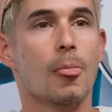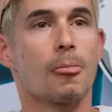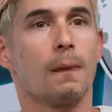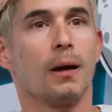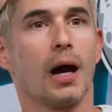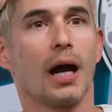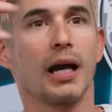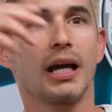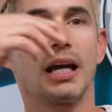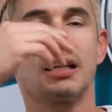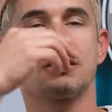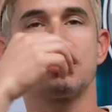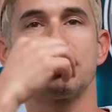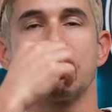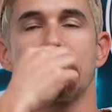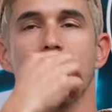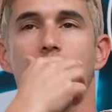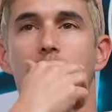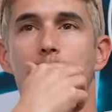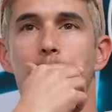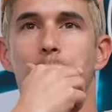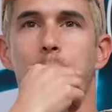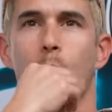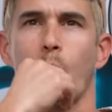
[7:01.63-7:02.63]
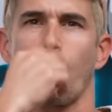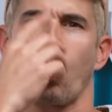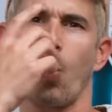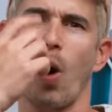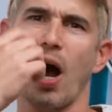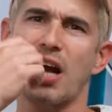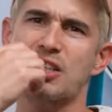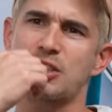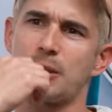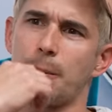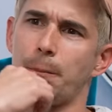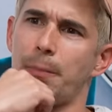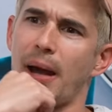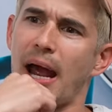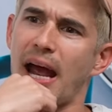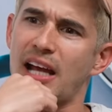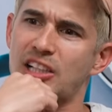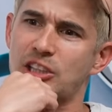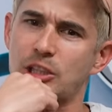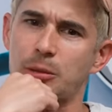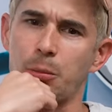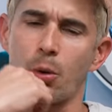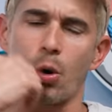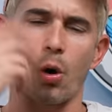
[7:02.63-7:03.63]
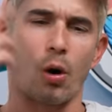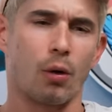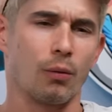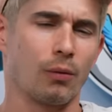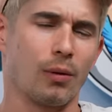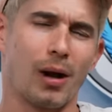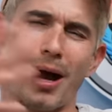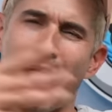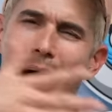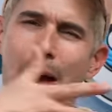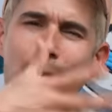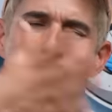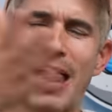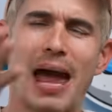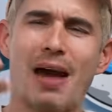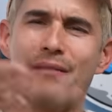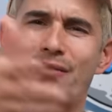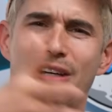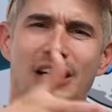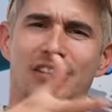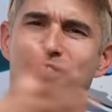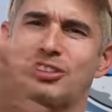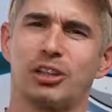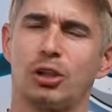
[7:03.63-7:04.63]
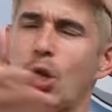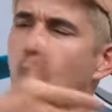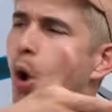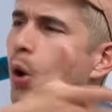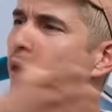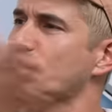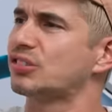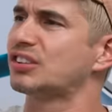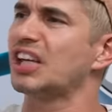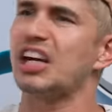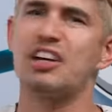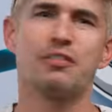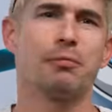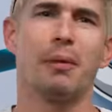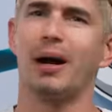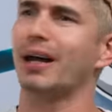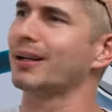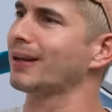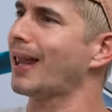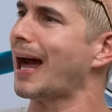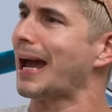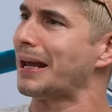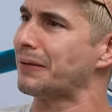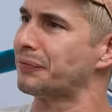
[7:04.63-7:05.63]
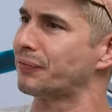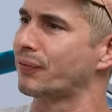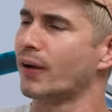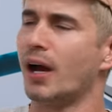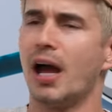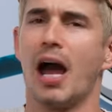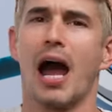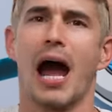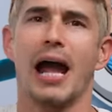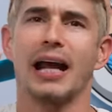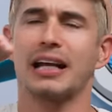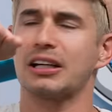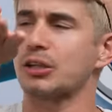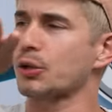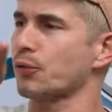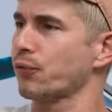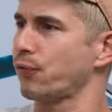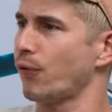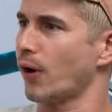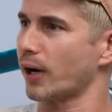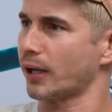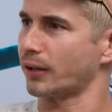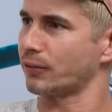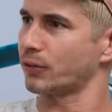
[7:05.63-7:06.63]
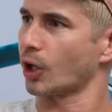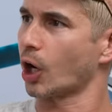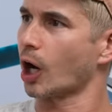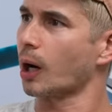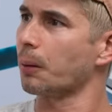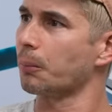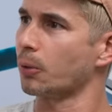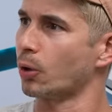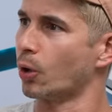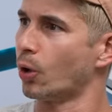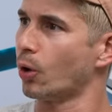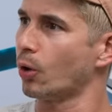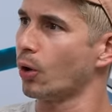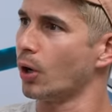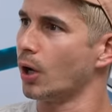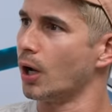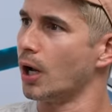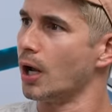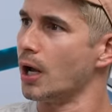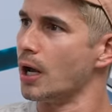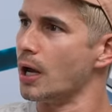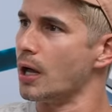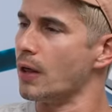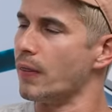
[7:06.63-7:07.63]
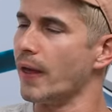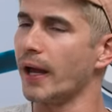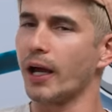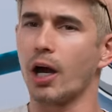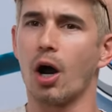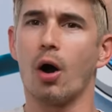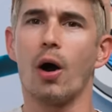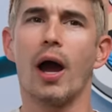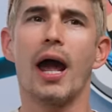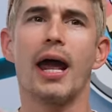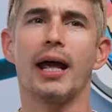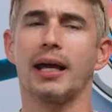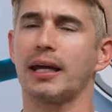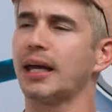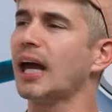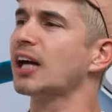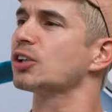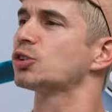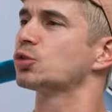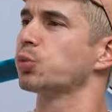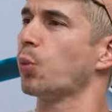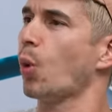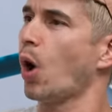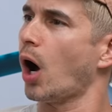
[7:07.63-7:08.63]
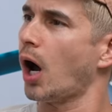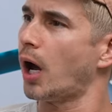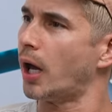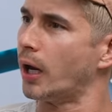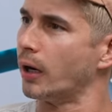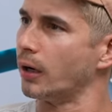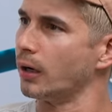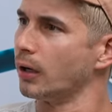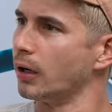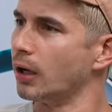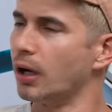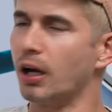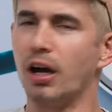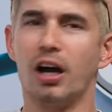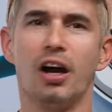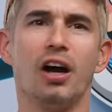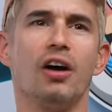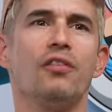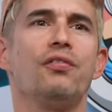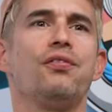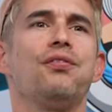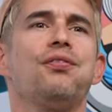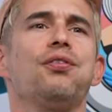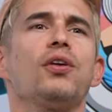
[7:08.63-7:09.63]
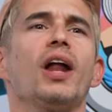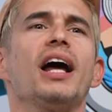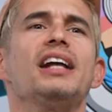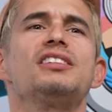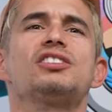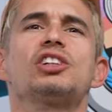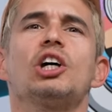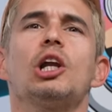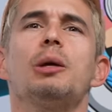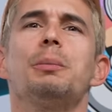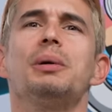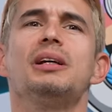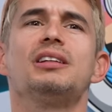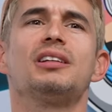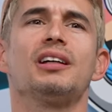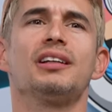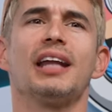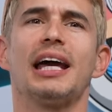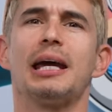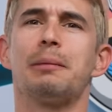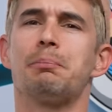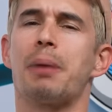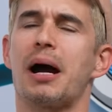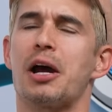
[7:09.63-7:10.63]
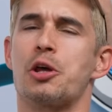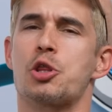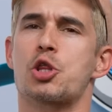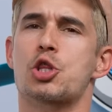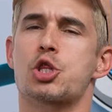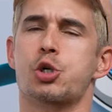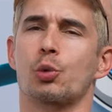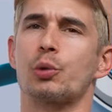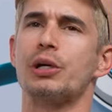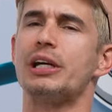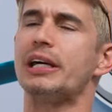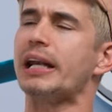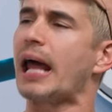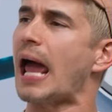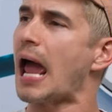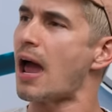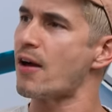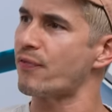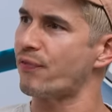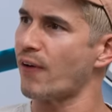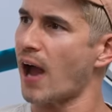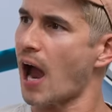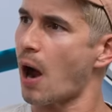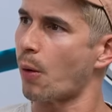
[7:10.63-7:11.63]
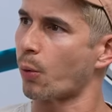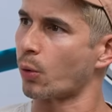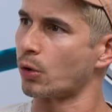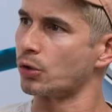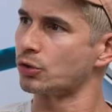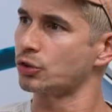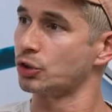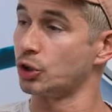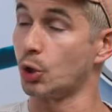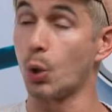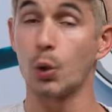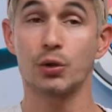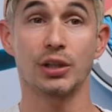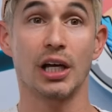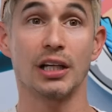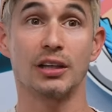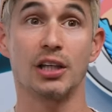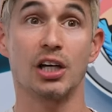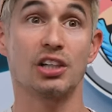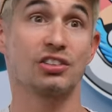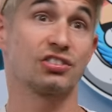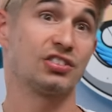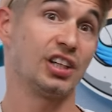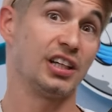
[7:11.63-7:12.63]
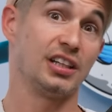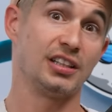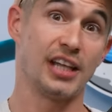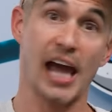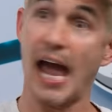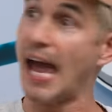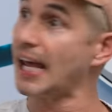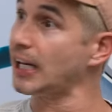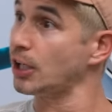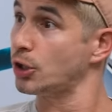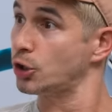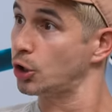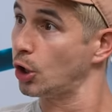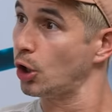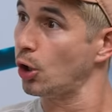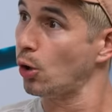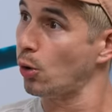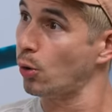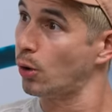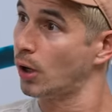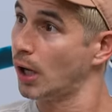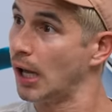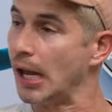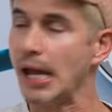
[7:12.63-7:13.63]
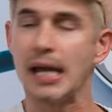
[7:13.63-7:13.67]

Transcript: I get to the airport watching basketball. I'm having it's the longest day of my life. I get to the fucking terminal. Yeah. They go, hey, guess what? Flight's gonna be delayed by three and a half hours. You know what that does to daddy do?